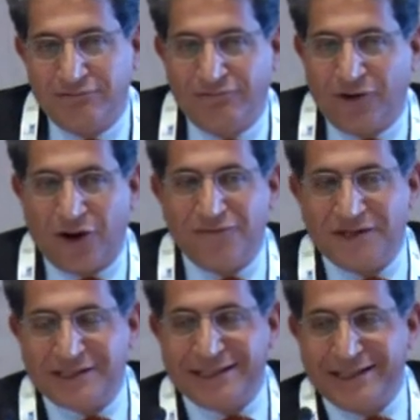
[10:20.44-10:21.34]
for
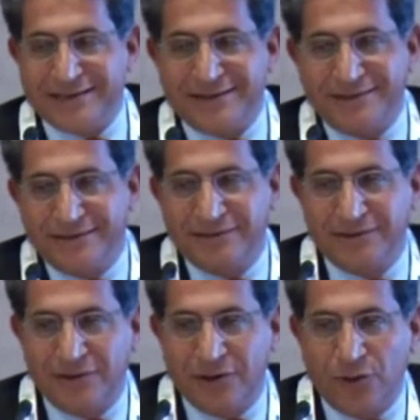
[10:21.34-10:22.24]
obvious reason.
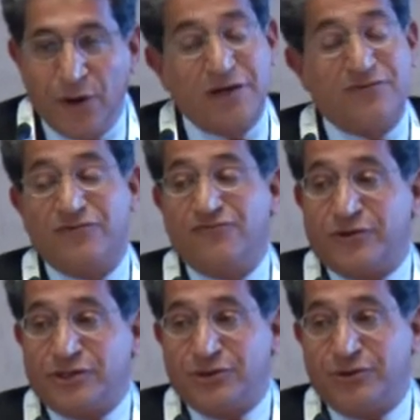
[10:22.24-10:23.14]
One of them,
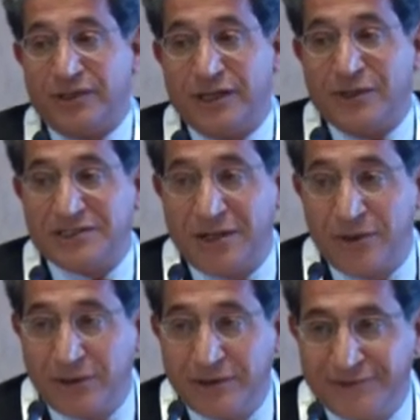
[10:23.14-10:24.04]
for sure, he was
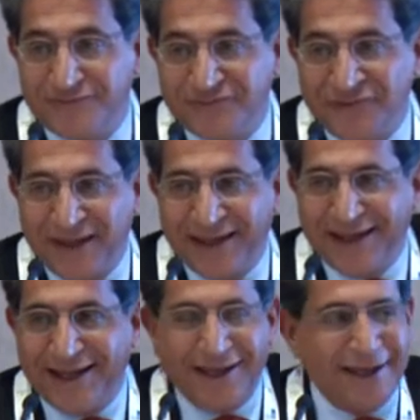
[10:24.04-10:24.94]
alone.
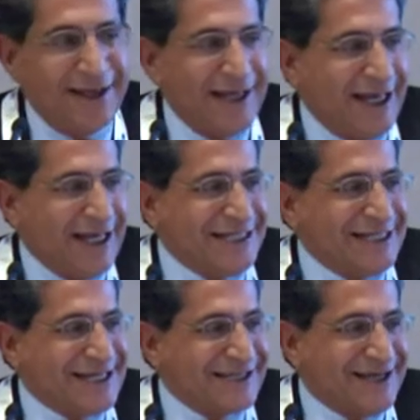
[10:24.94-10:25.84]
He
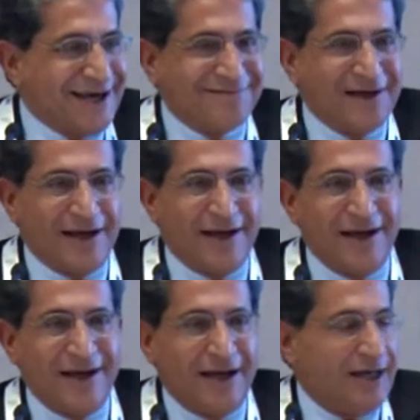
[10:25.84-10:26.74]
did not have a
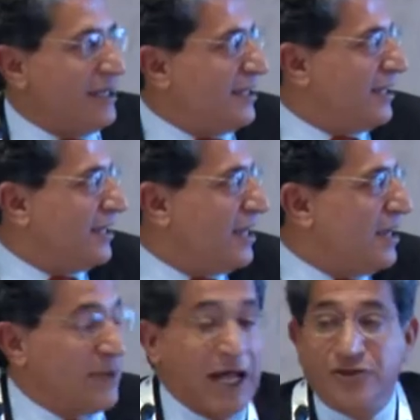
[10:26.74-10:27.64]

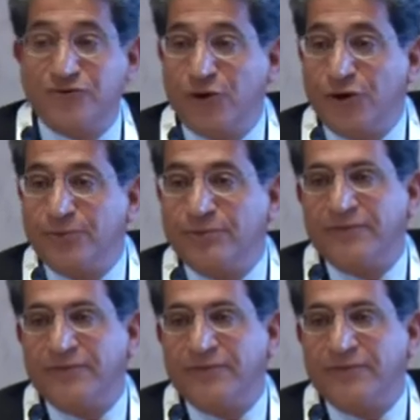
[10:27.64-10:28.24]
platform,